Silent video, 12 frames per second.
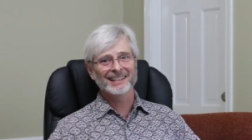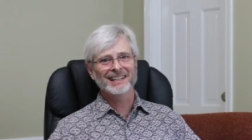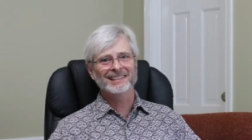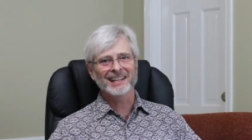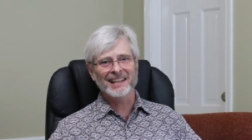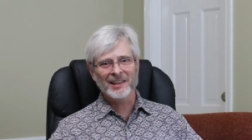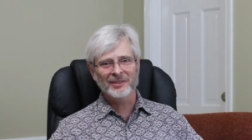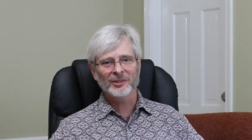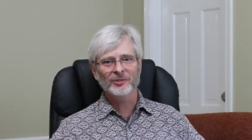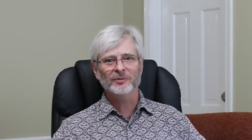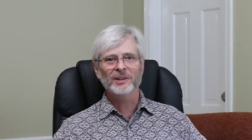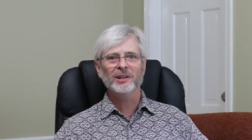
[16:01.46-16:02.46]
like to end
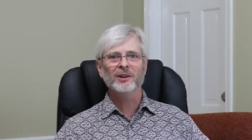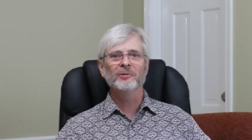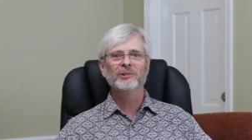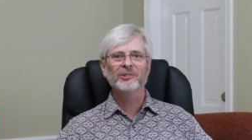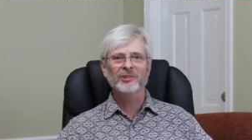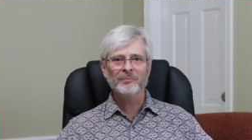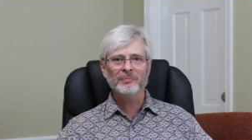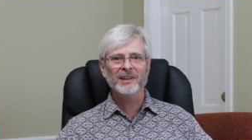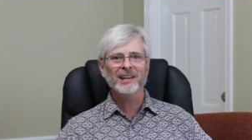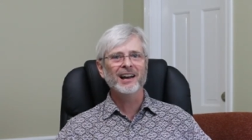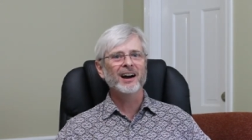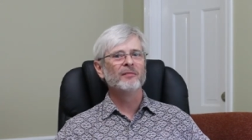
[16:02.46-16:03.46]
this video with
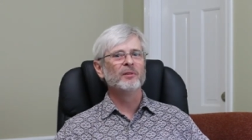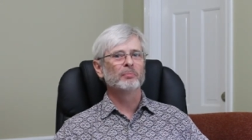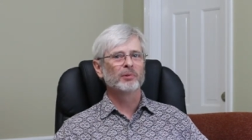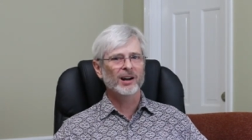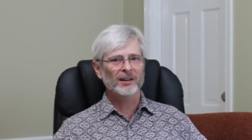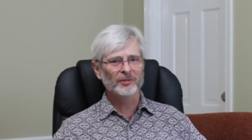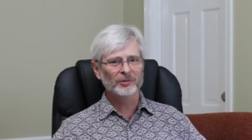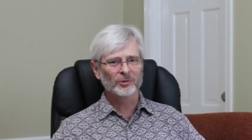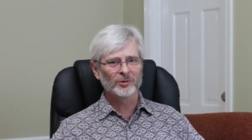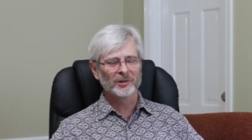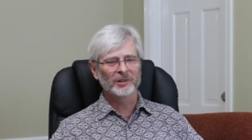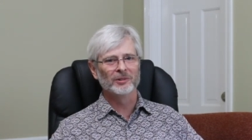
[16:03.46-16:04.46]
something of a
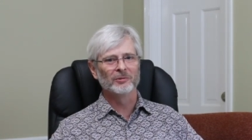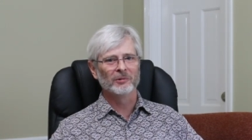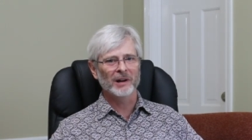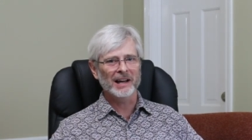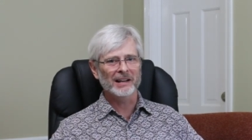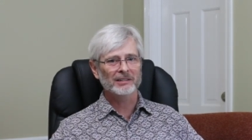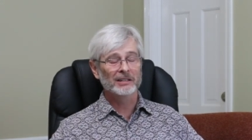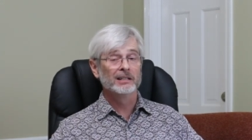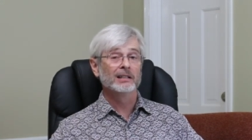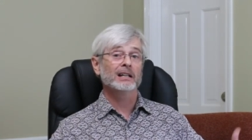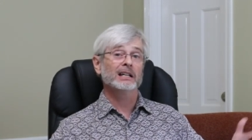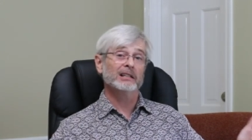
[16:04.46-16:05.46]
professorial rant.
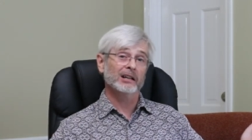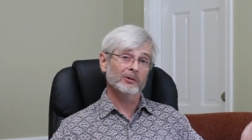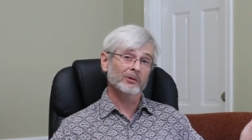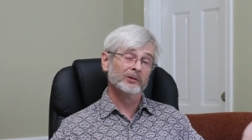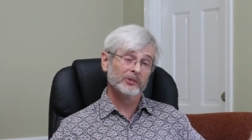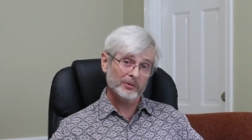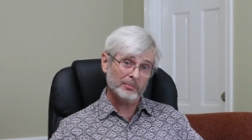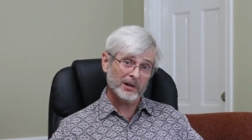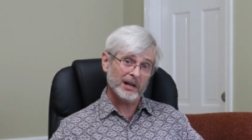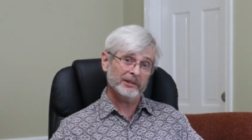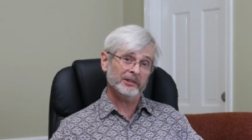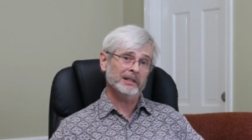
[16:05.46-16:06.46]
I know,
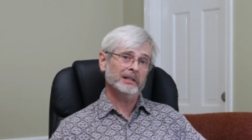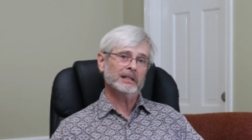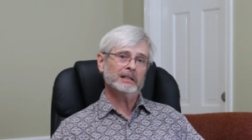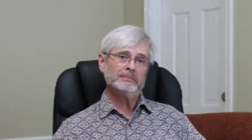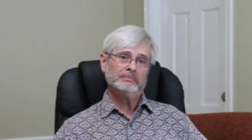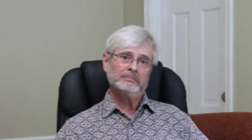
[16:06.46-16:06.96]
surprising, huh?